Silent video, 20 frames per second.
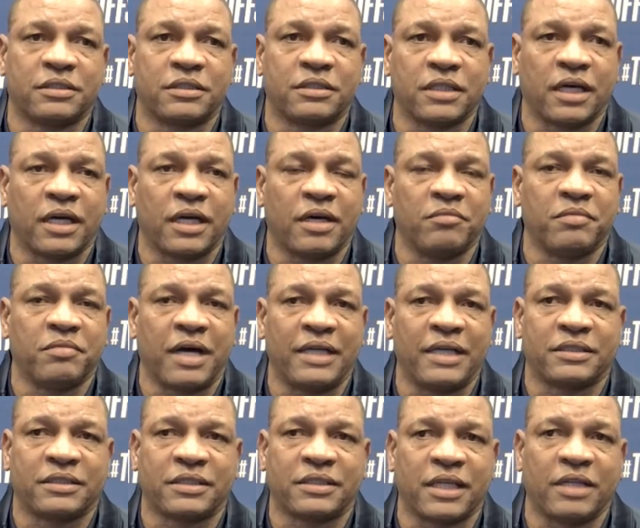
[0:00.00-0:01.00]

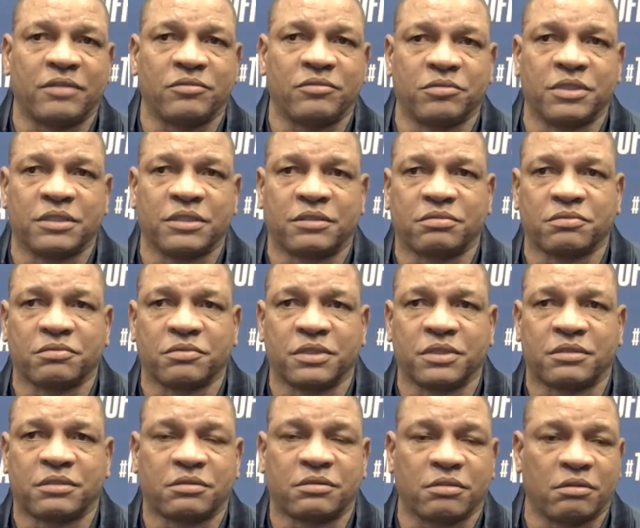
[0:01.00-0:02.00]
mindset
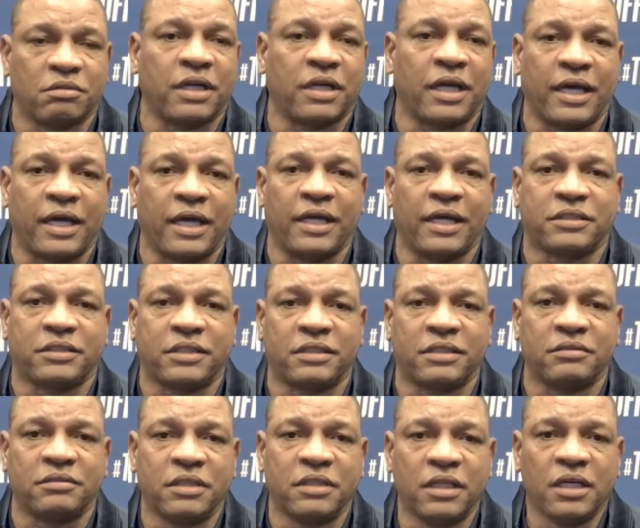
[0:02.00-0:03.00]
was on edge
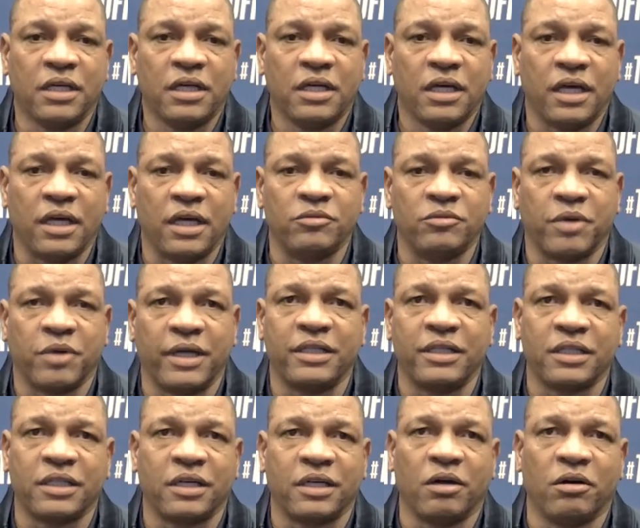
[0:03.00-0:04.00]
and ready
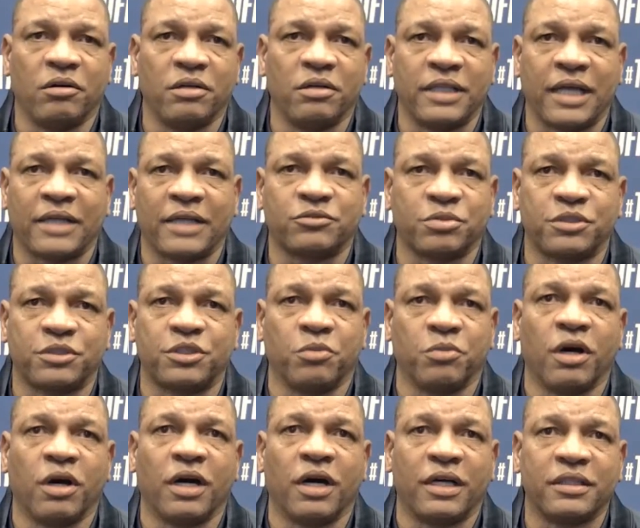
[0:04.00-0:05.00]
to go. And that's what you
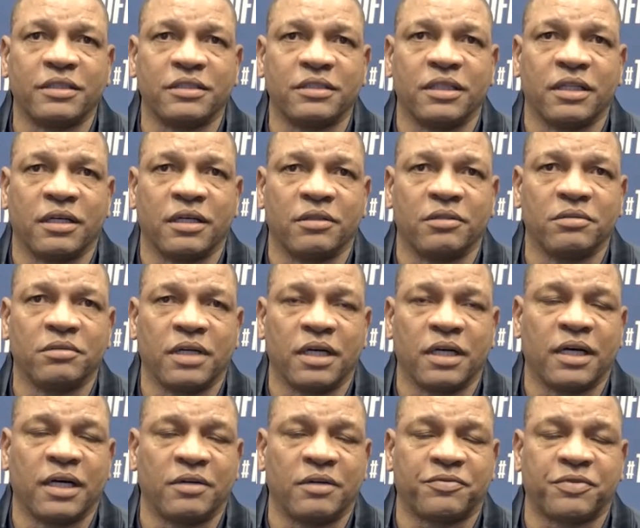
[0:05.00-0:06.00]
want, you know,
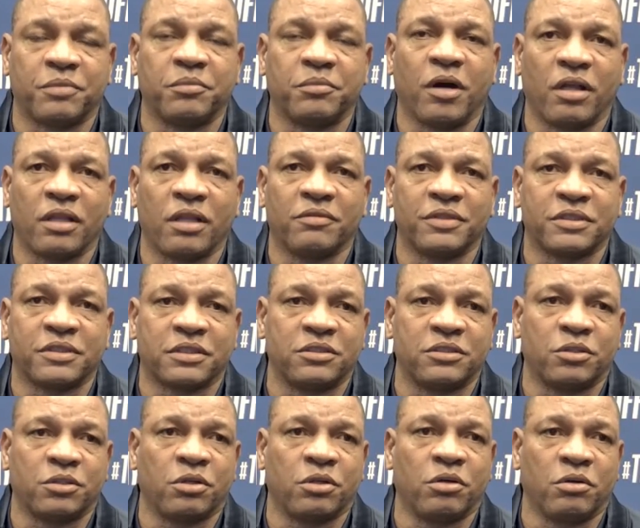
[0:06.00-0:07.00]
from all of us. And
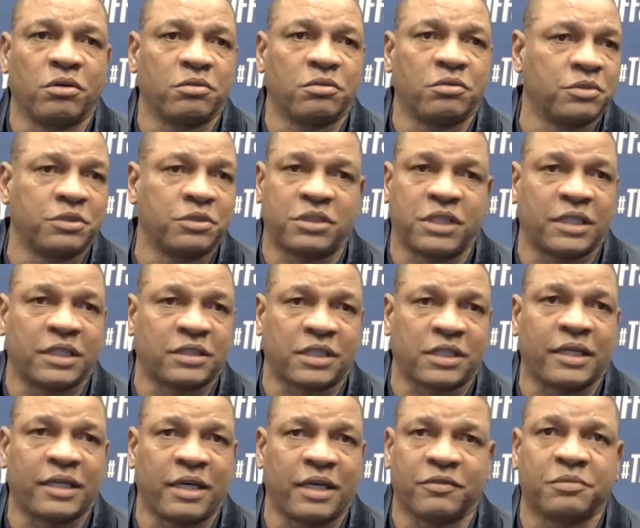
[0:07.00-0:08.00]
Joel was just
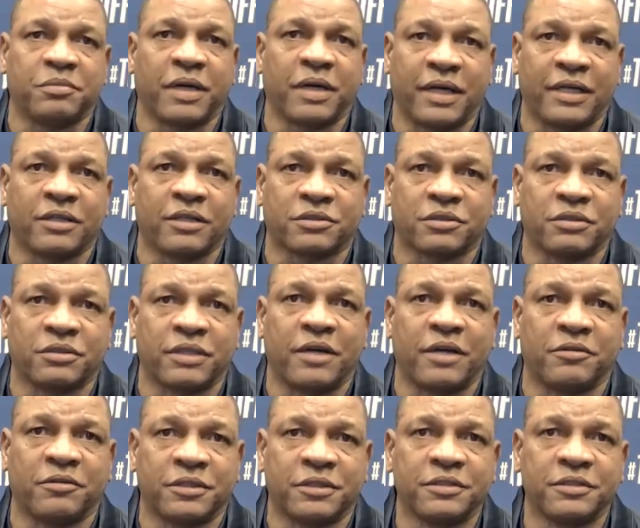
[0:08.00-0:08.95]
like everybody else on that one.